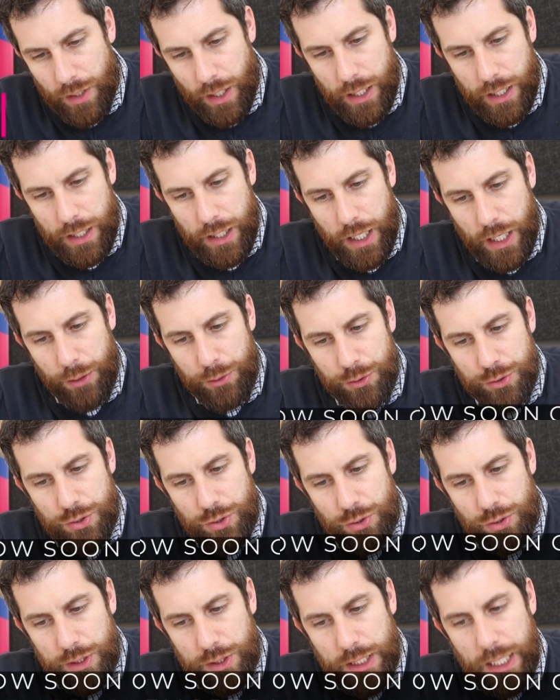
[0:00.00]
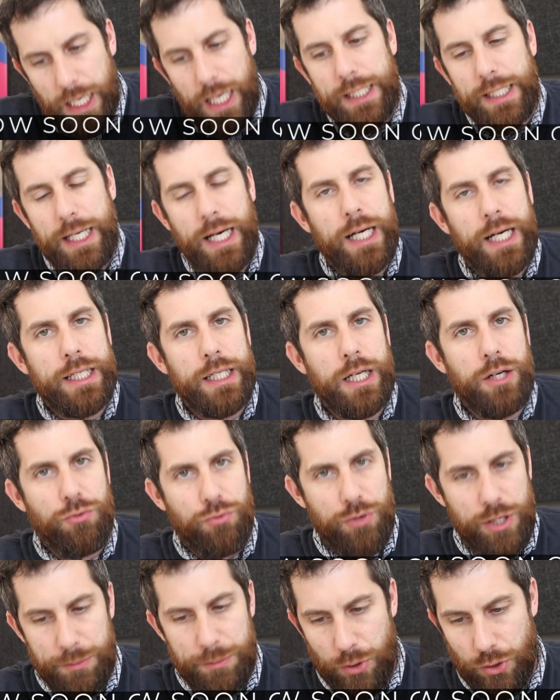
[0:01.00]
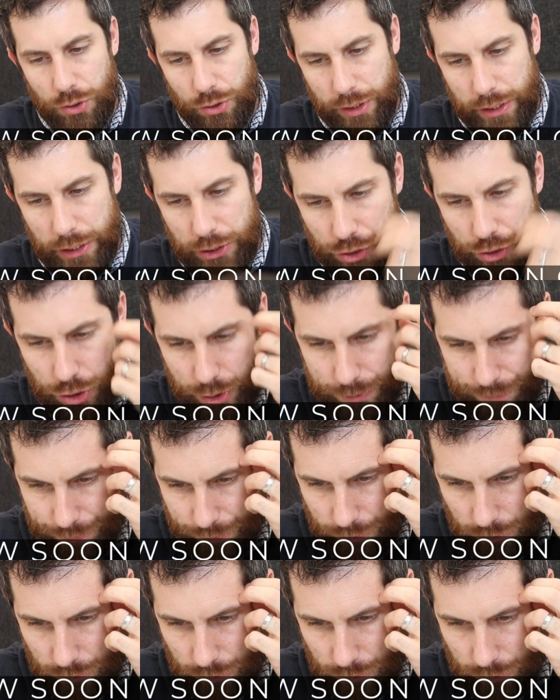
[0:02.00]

How soon can I remortgage?